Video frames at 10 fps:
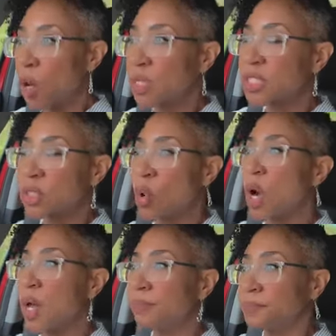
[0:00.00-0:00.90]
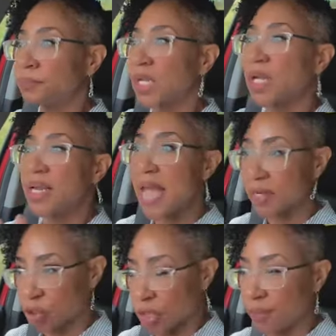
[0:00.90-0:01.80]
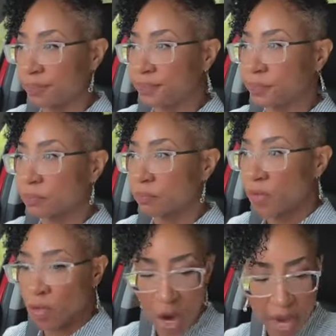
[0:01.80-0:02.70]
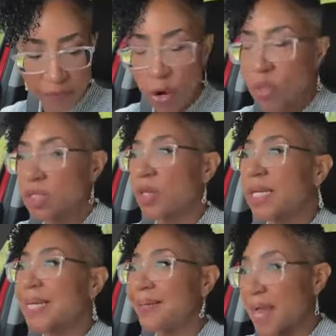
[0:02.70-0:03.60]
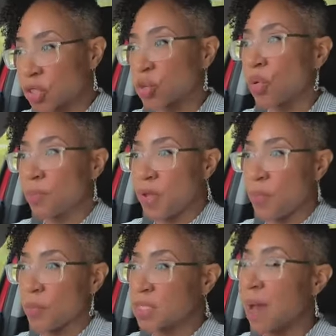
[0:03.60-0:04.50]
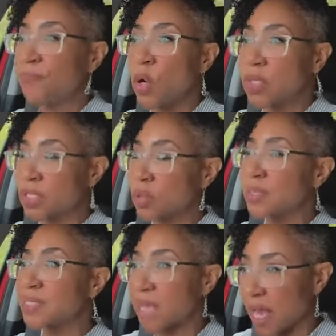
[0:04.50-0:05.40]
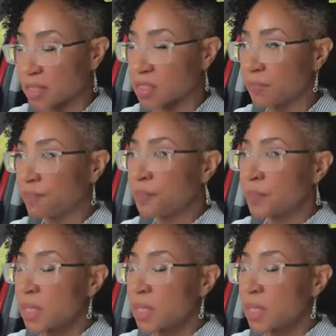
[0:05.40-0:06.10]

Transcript: Focus on the connection, right? Focus on the connection with people. Stop focusing on sex.